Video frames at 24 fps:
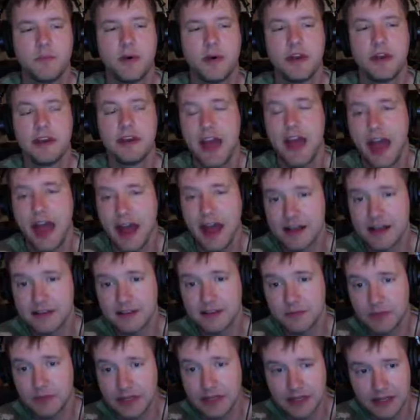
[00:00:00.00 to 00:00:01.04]
But it
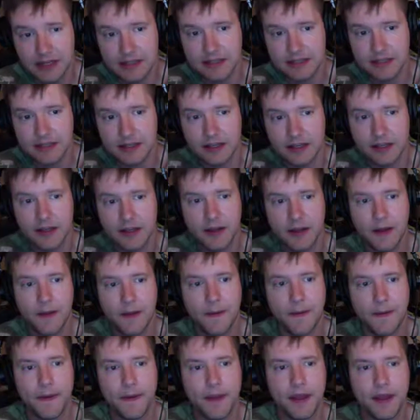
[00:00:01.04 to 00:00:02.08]
hasn't been easy,
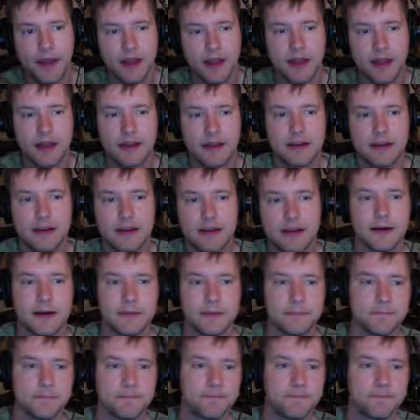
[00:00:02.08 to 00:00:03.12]
and
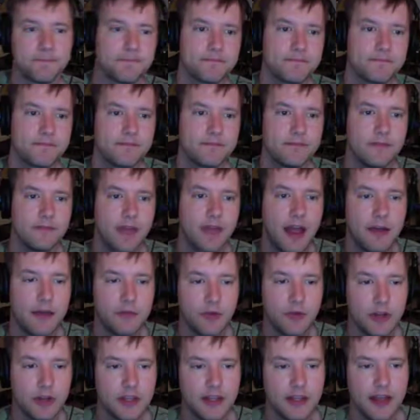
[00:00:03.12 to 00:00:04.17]
I've
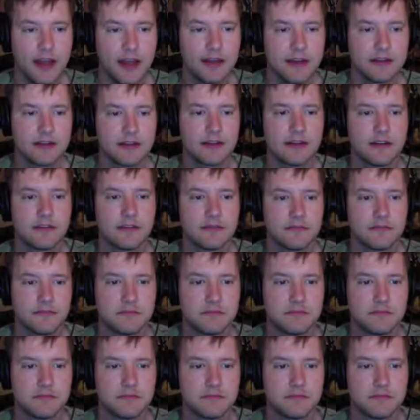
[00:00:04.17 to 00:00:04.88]
really had to,